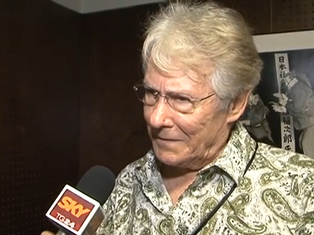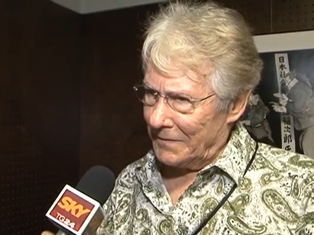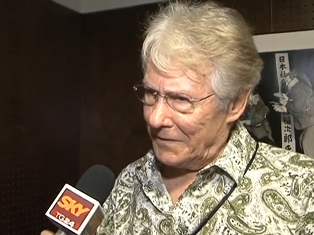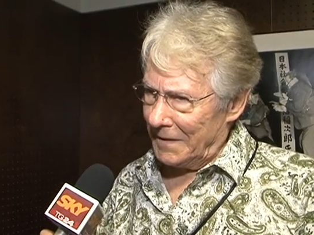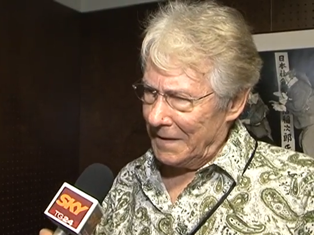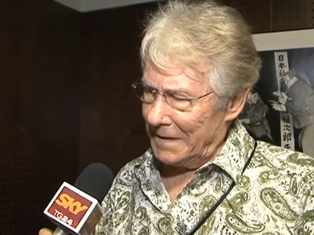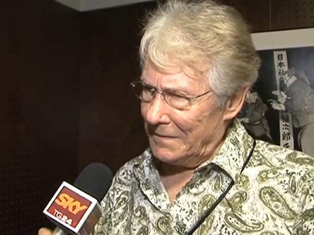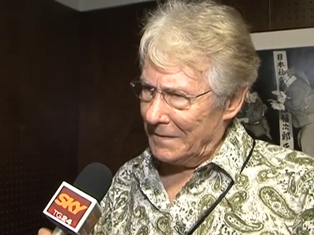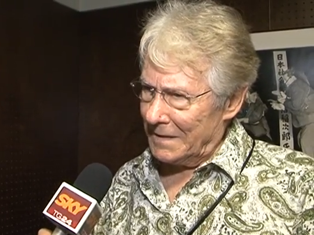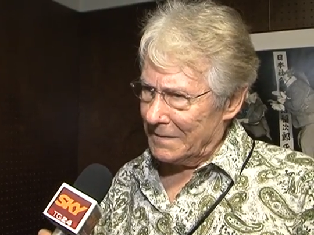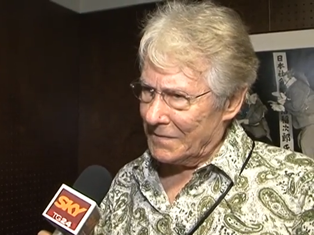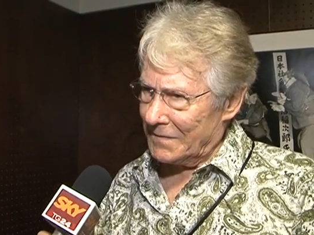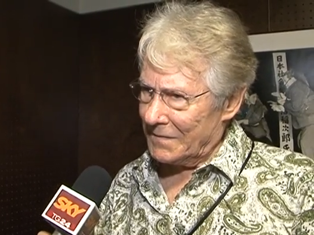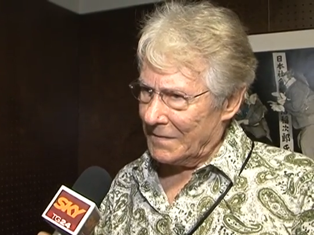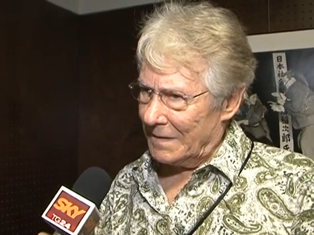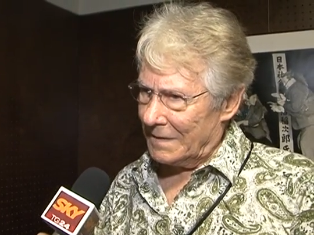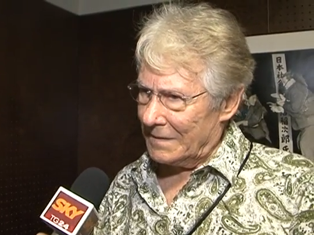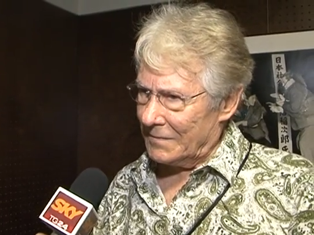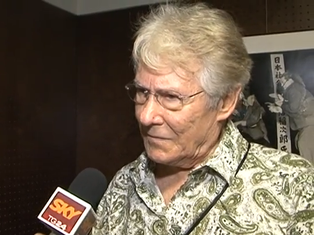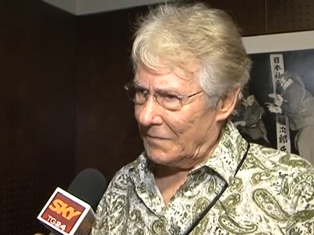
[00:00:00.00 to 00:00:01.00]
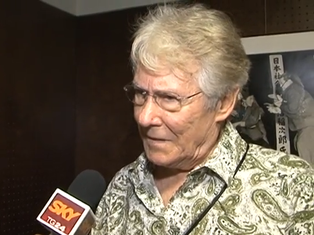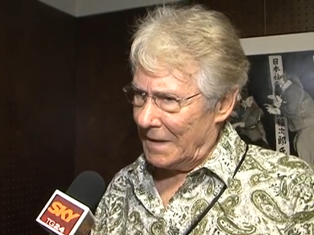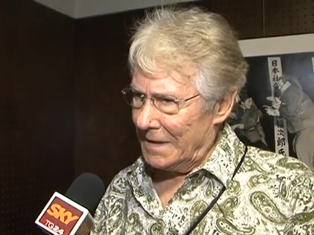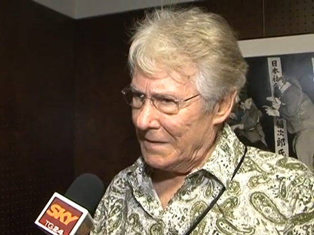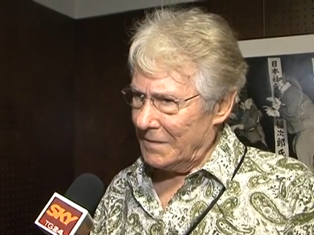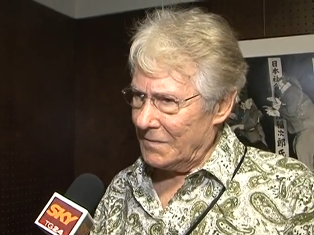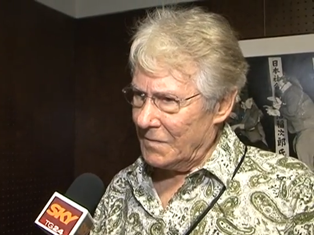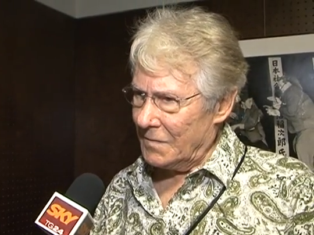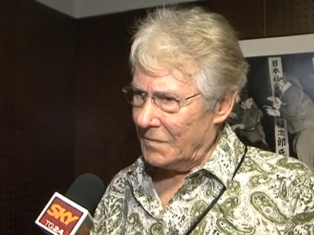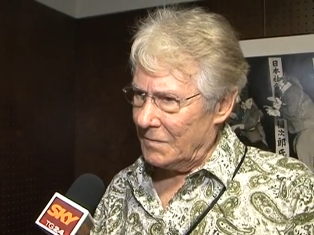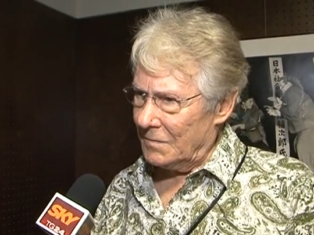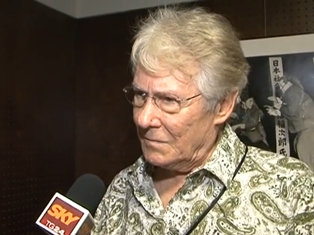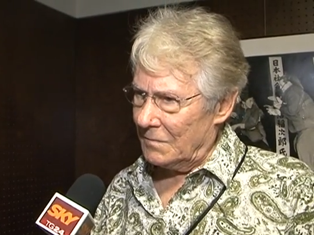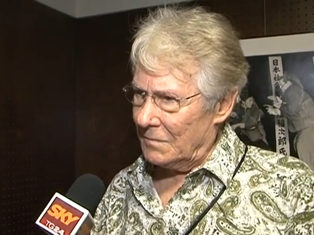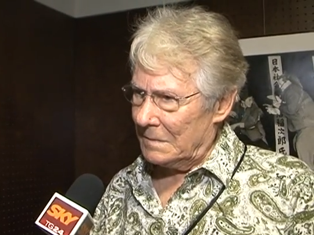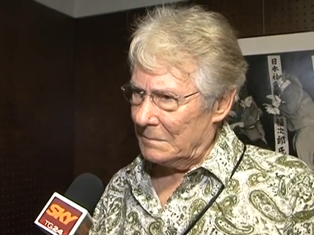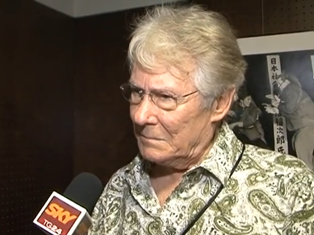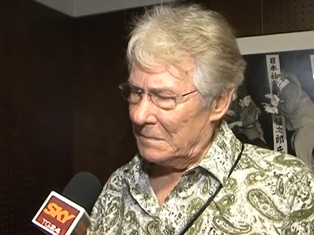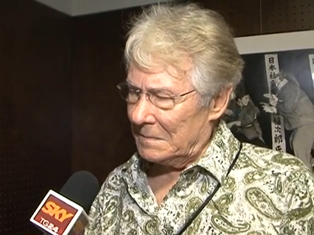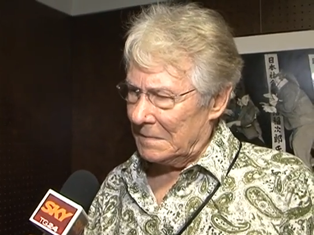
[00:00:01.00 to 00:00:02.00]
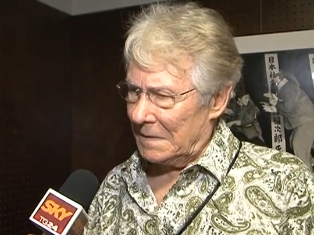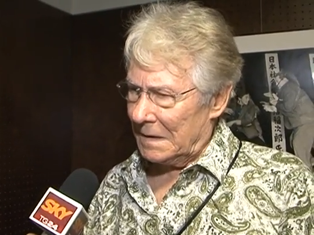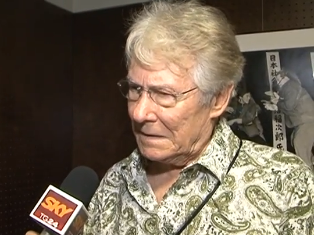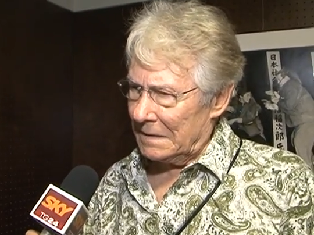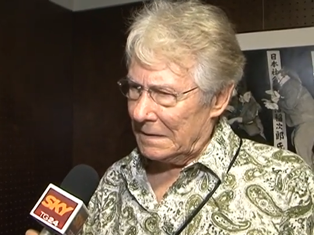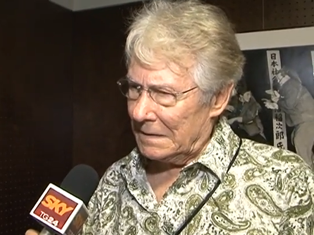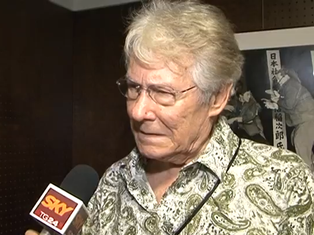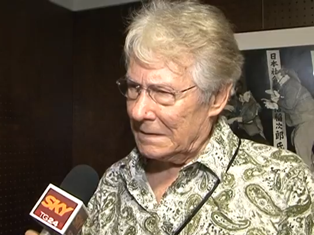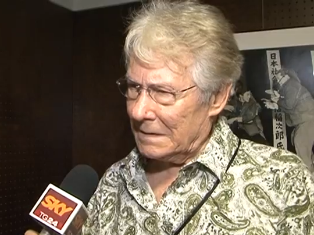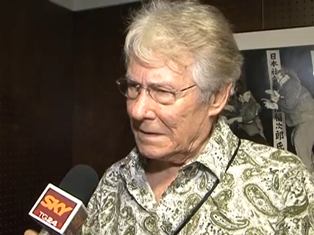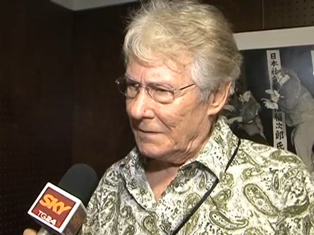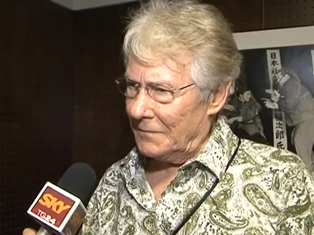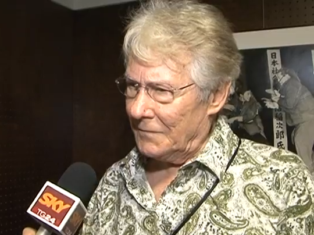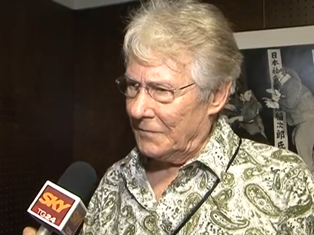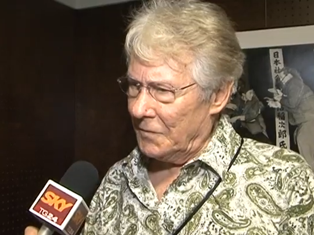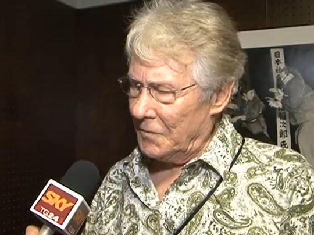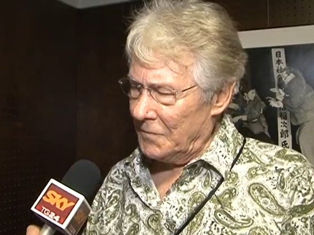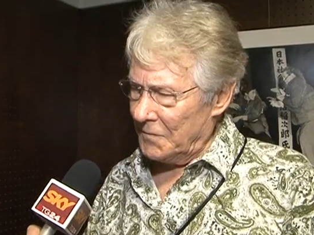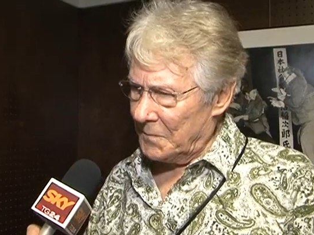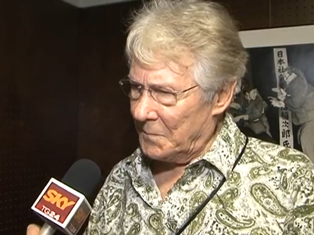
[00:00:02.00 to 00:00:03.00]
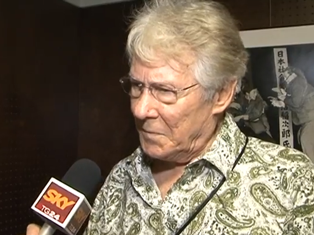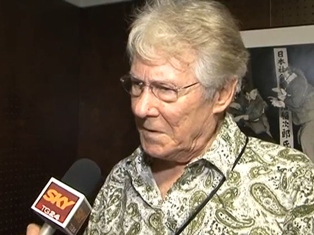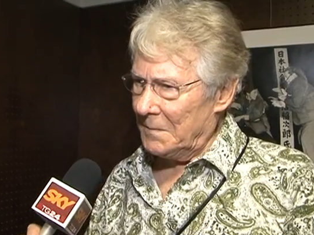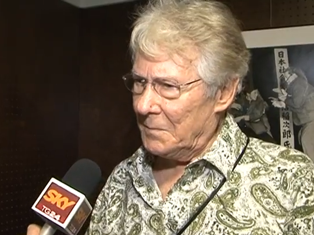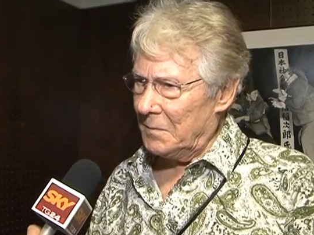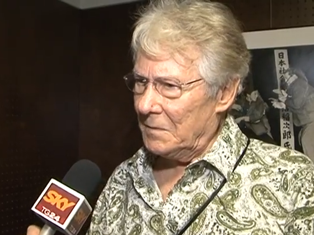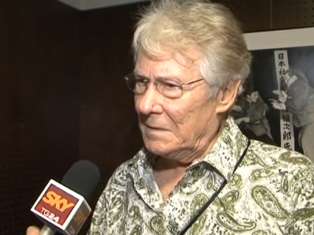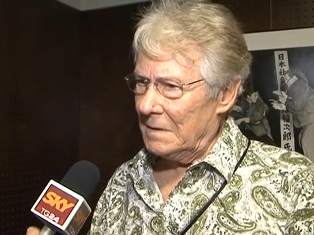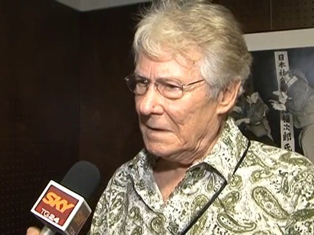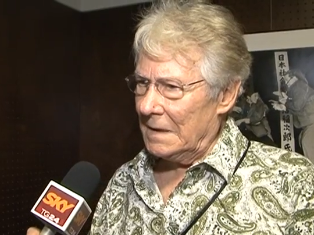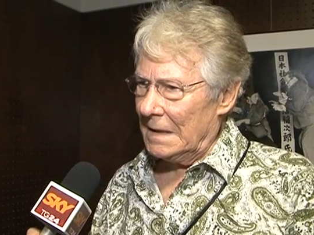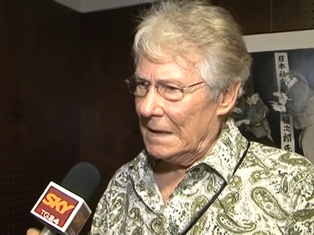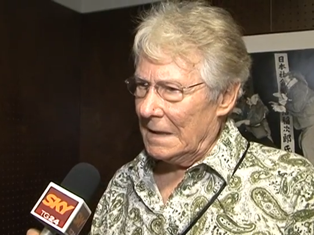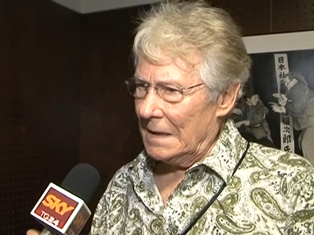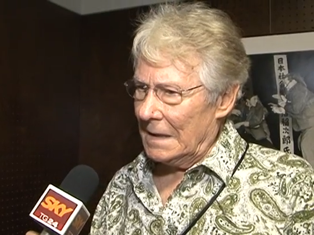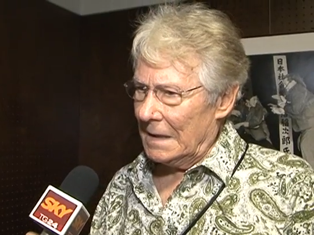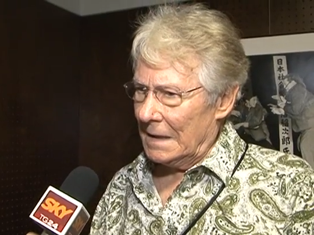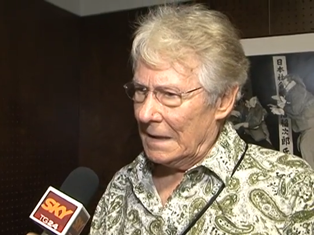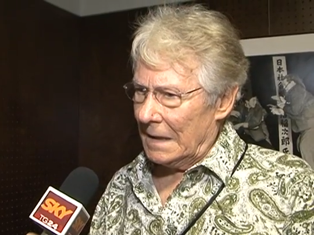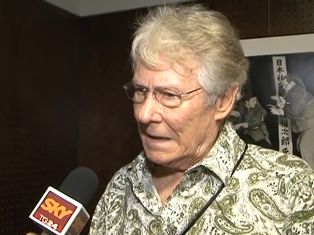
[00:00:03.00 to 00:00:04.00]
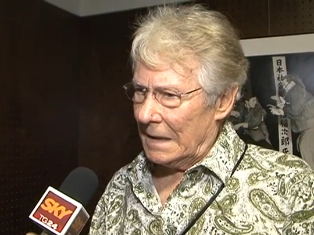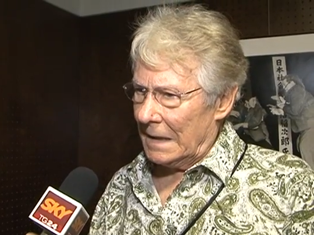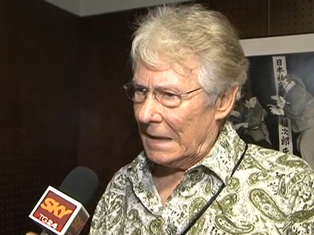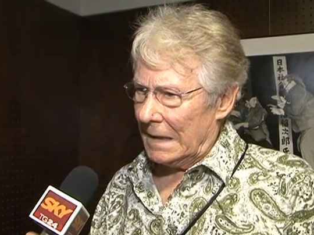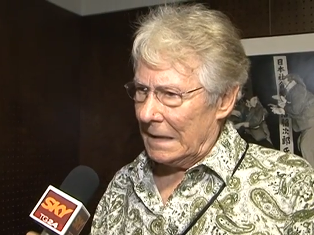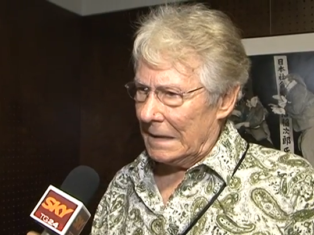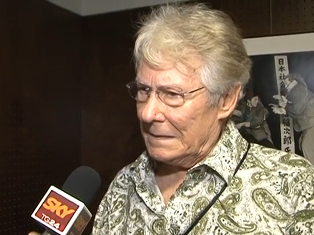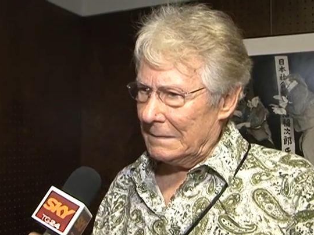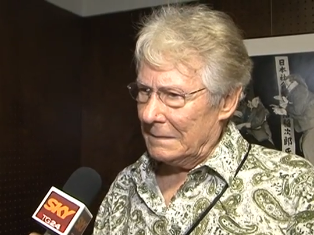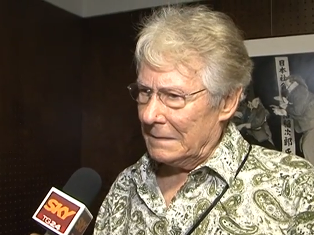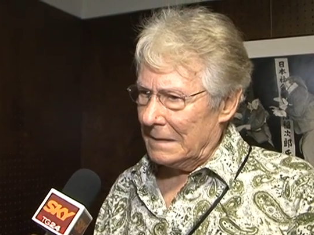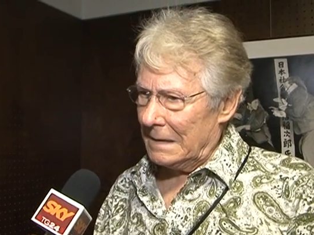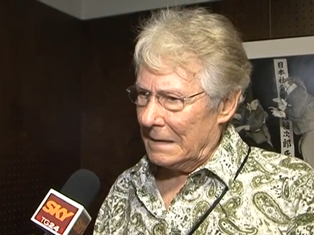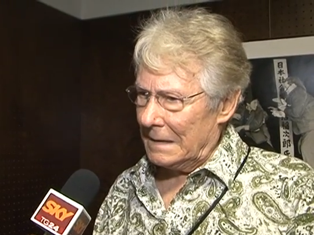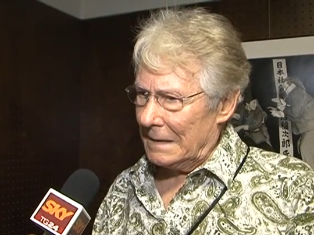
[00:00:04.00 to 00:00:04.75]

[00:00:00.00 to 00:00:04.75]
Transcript: thing that's trying to confuse people, and